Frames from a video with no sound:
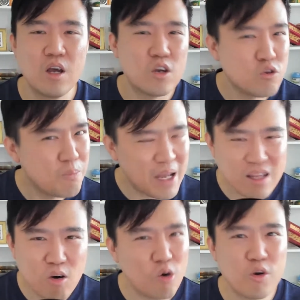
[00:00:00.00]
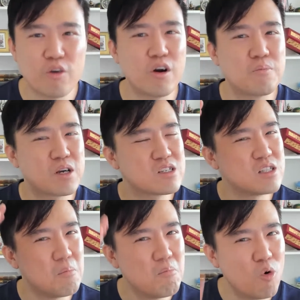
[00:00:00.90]
You better hold your ground, because
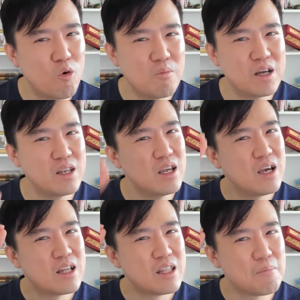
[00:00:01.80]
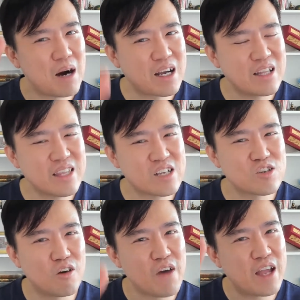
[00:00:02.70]
the moment the market takes
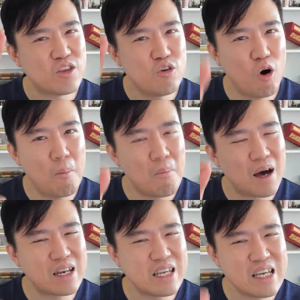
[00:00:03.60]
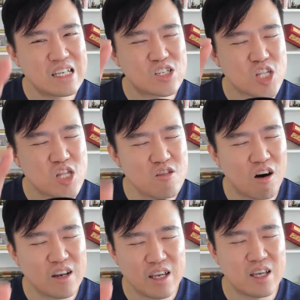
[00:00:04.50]
off and your money is
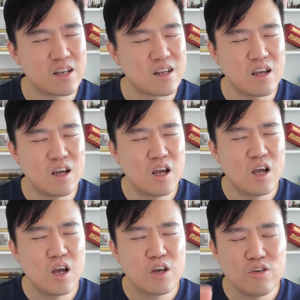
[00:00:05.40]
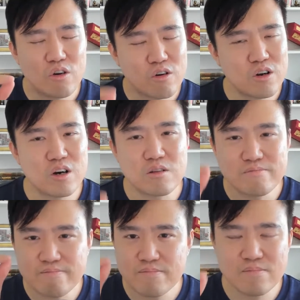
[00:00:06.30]
not in, you're gonna,
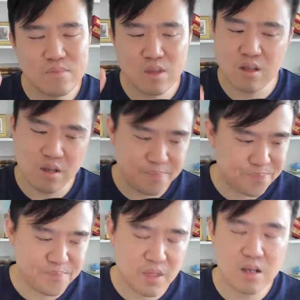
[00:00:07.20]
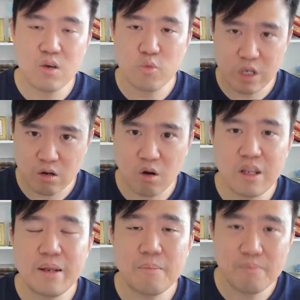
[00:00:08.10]
we call
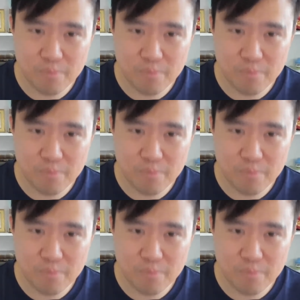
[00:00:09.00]
it